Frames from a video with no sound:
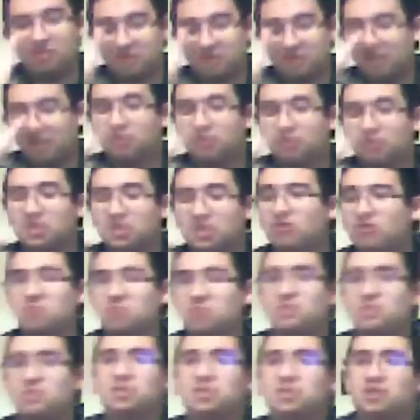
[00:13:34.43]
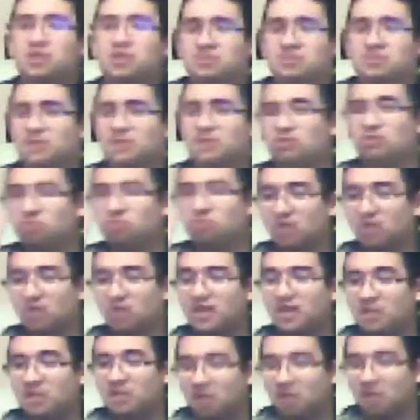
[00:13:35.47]
DLC for Splatoon has been
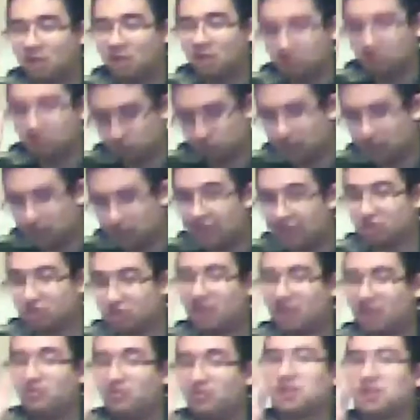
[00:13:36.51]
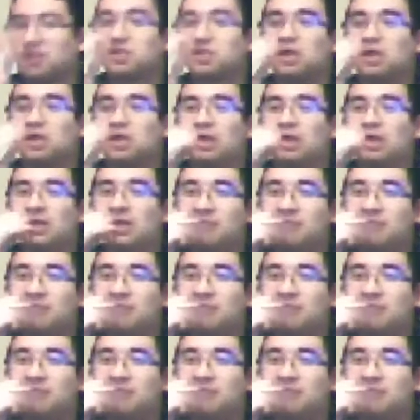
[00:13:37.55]
really really great recently.